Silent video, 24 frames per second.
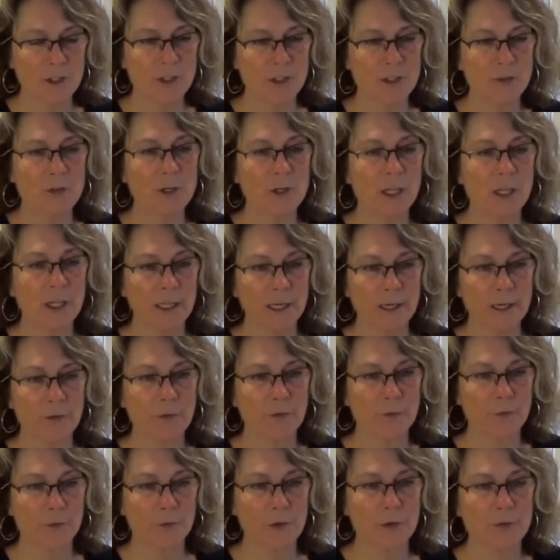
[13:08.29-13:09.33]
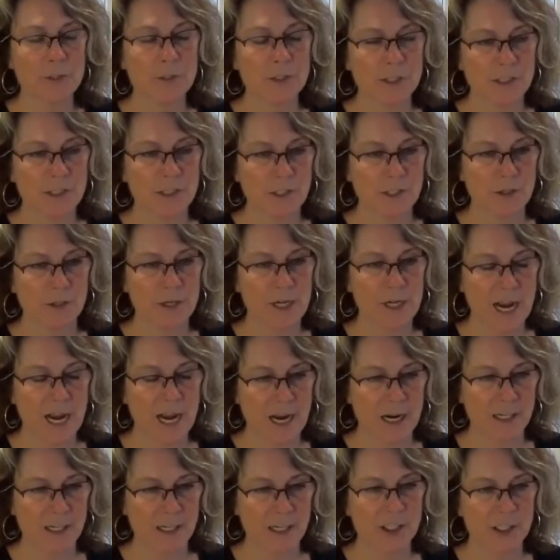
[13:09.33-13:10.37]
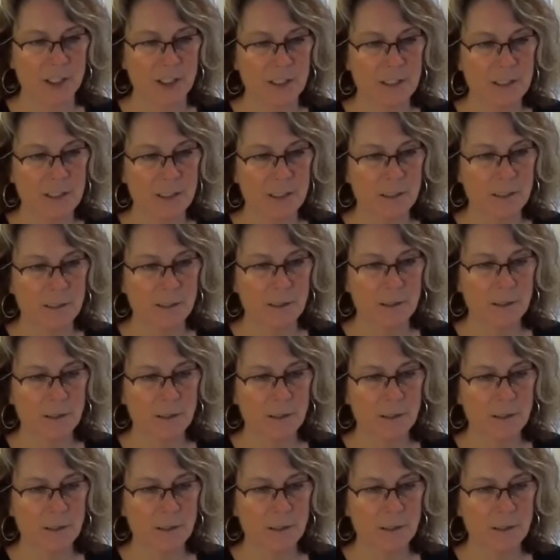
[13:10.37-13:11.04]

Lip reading: to click through to certain actions,